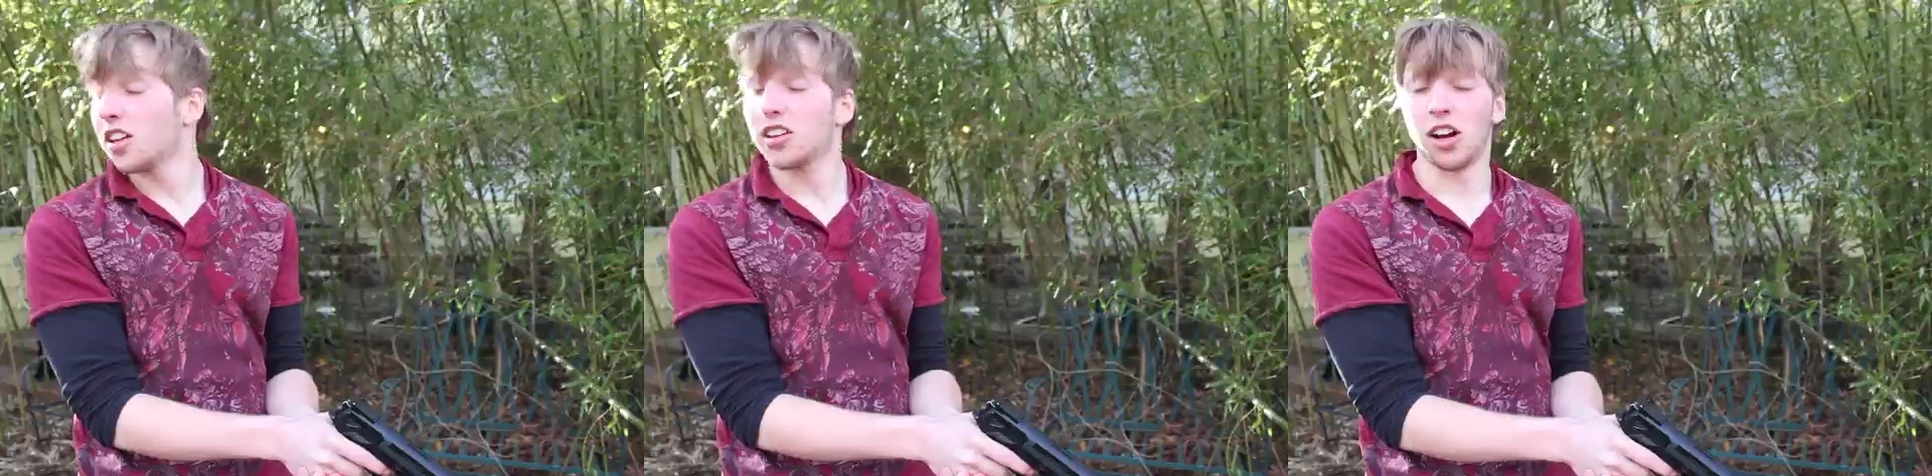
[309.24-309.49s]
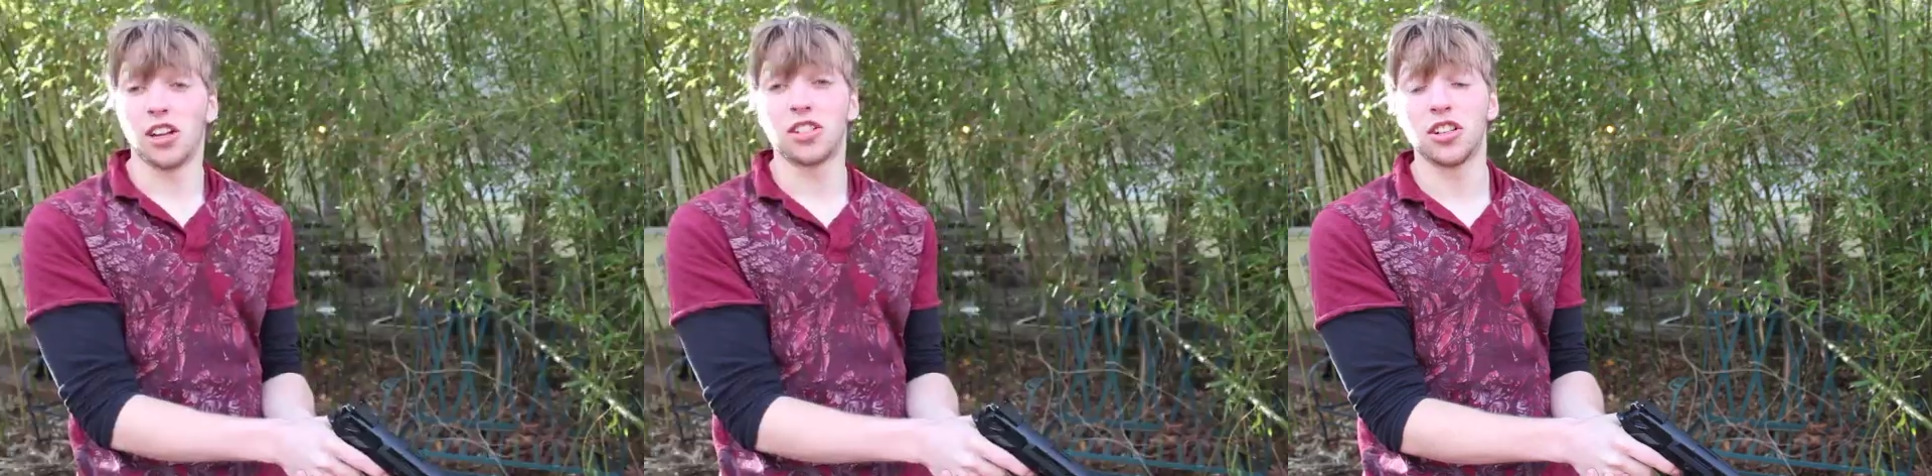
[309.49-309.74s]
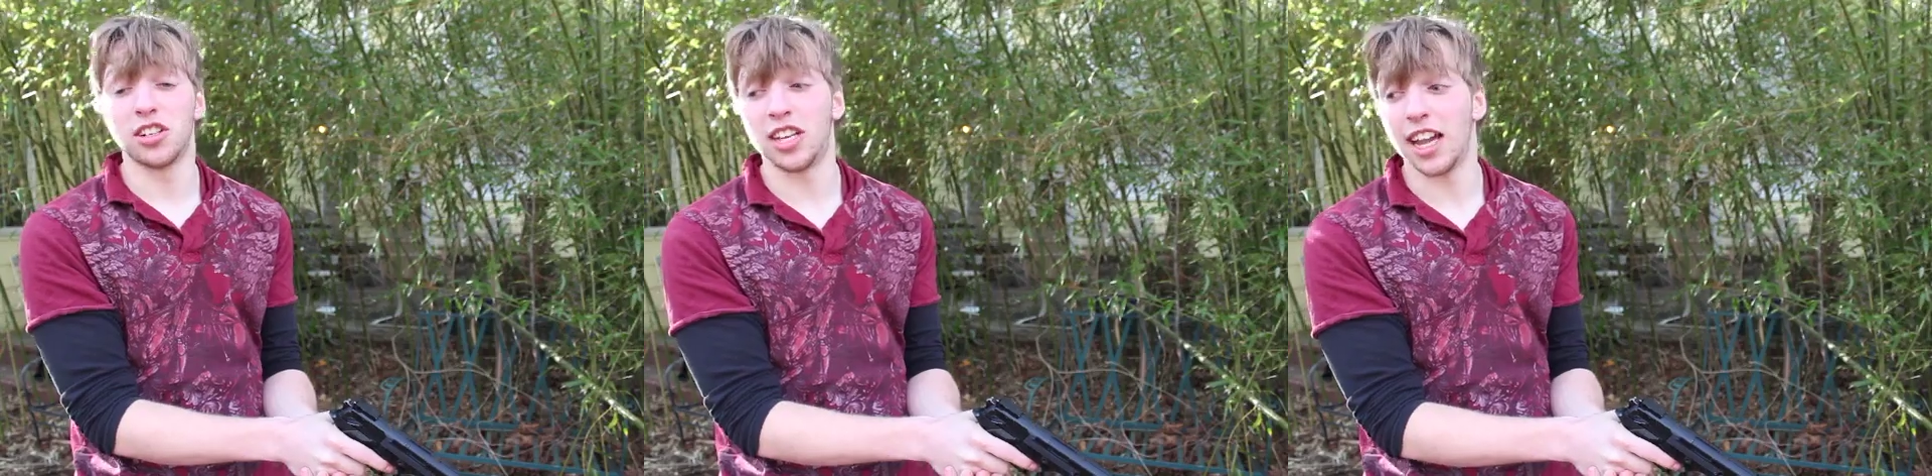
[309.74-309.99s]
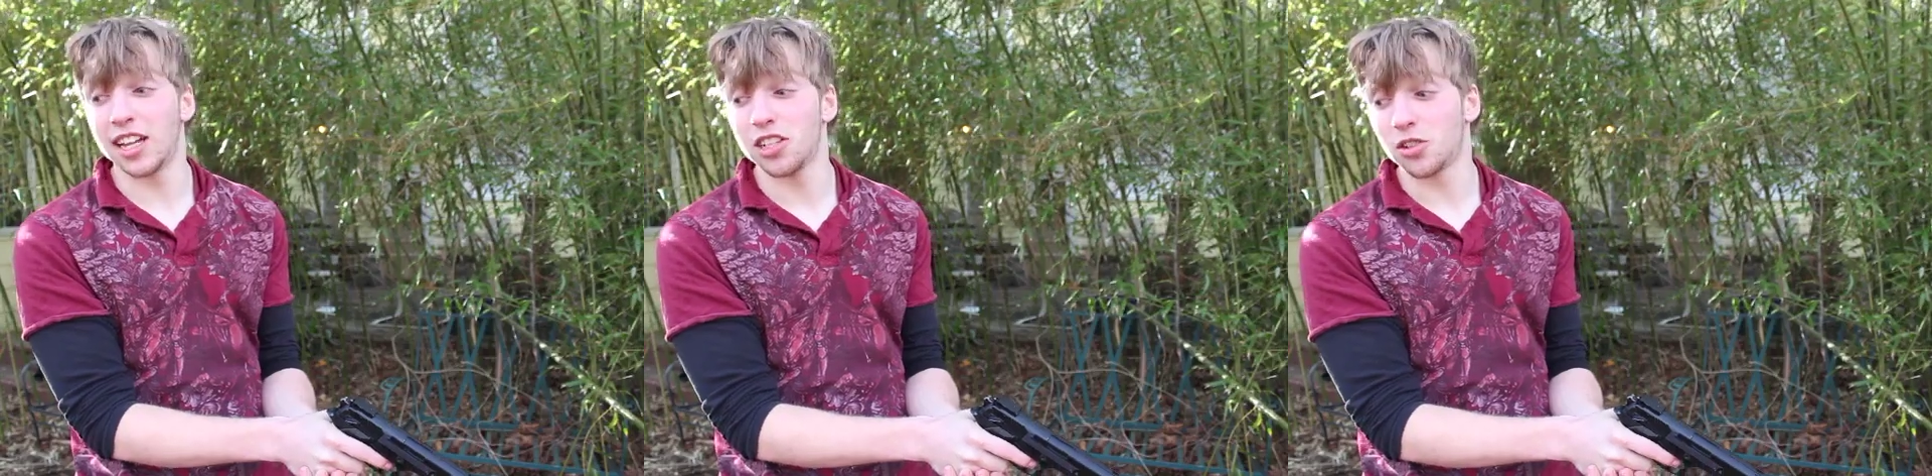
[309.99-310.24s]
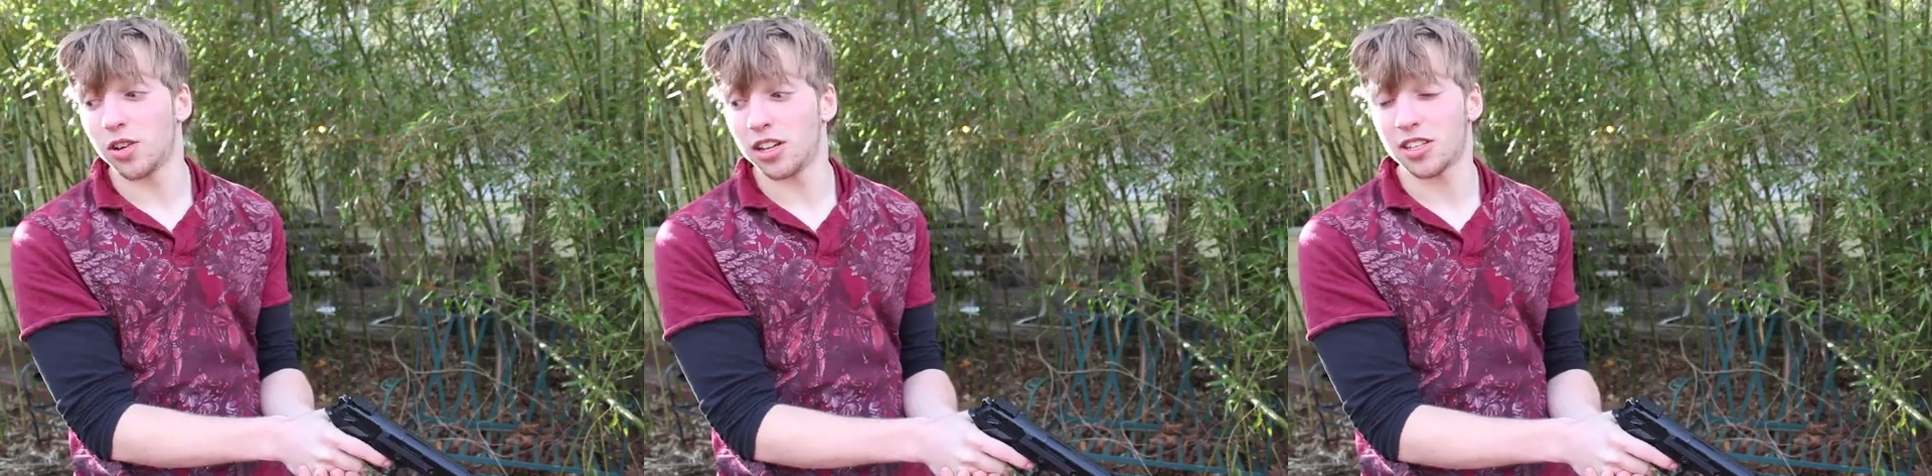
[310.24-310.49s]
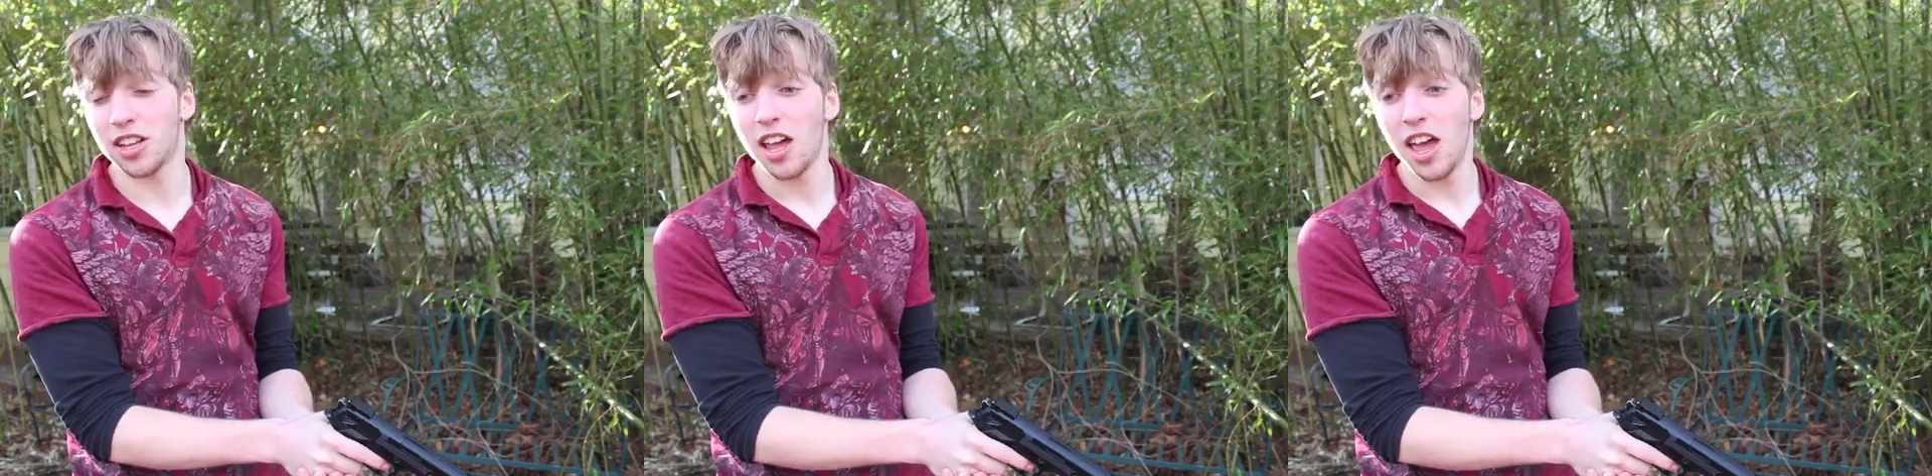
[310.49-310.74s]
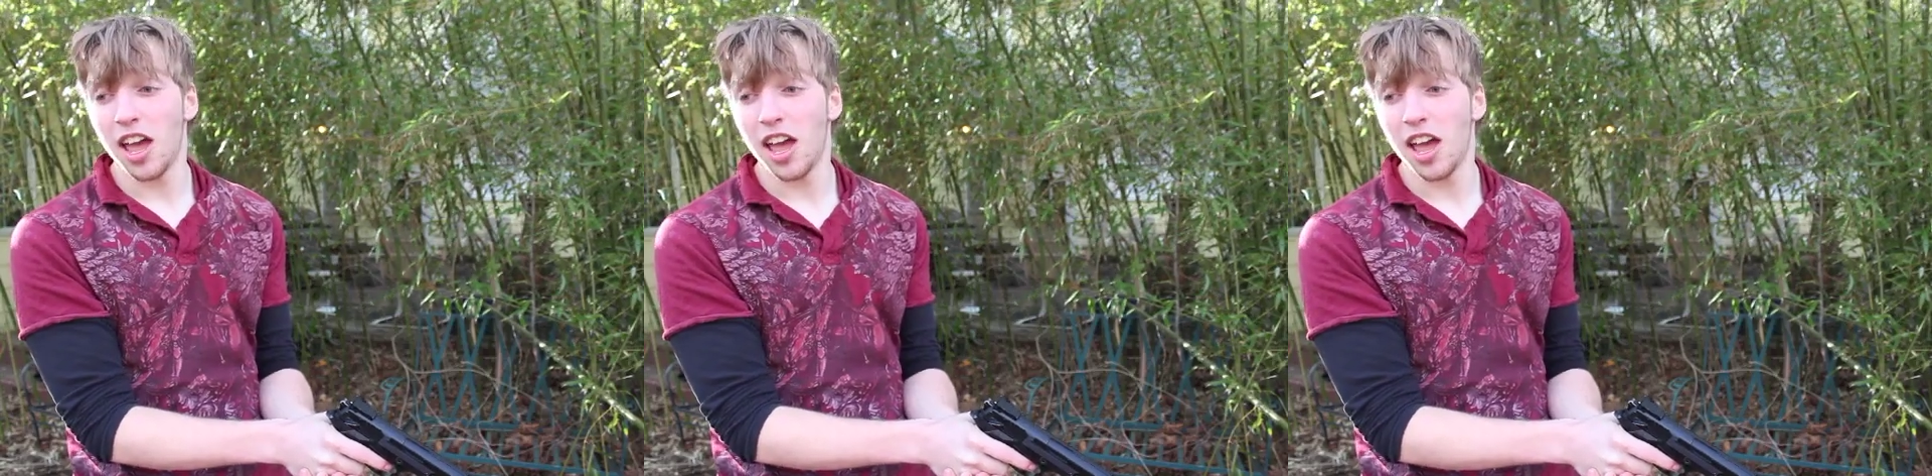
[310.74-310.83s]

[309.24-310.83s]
guns are dangerous